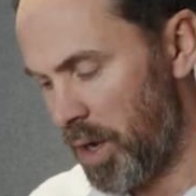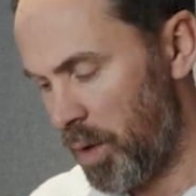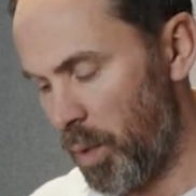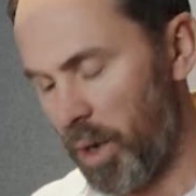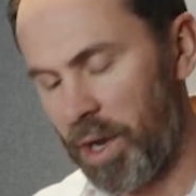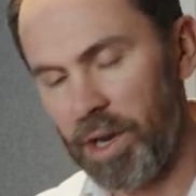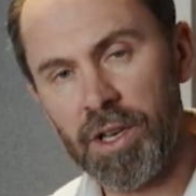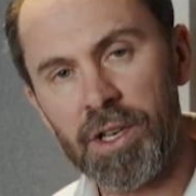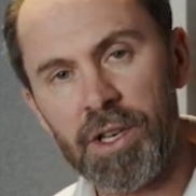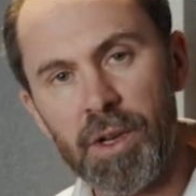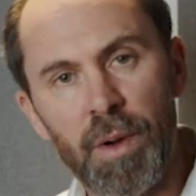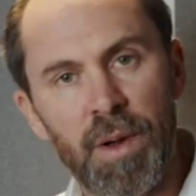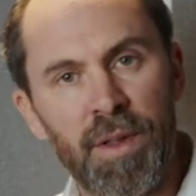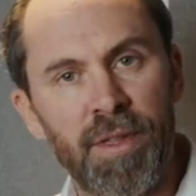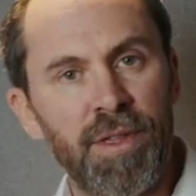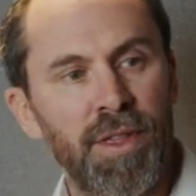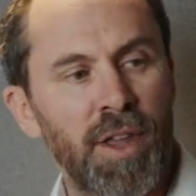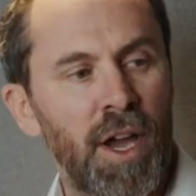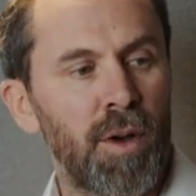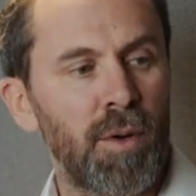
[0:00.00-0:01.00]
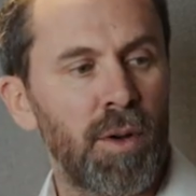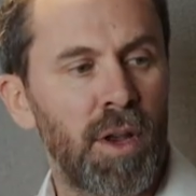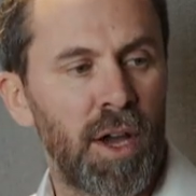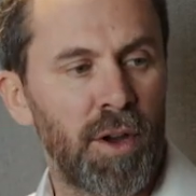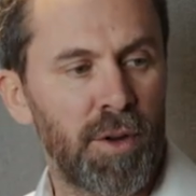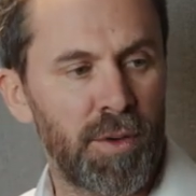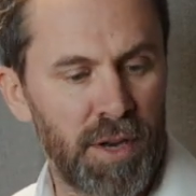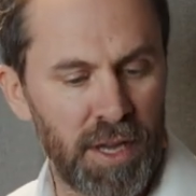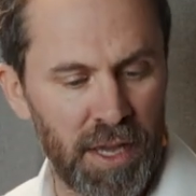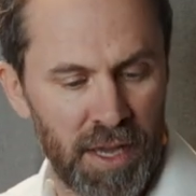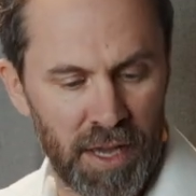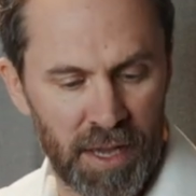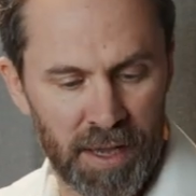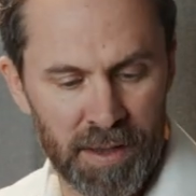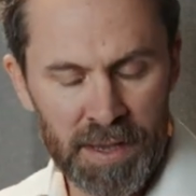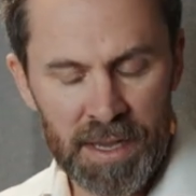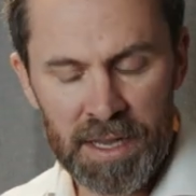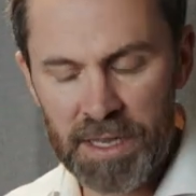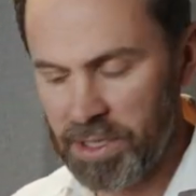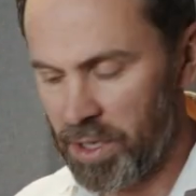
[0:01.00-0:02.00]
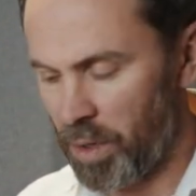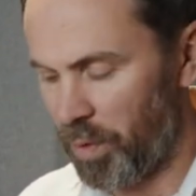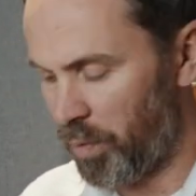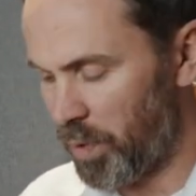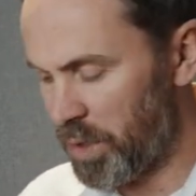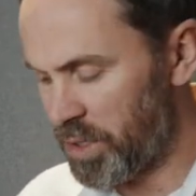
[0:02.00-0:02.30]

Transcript: We're going to do it with no load here. So if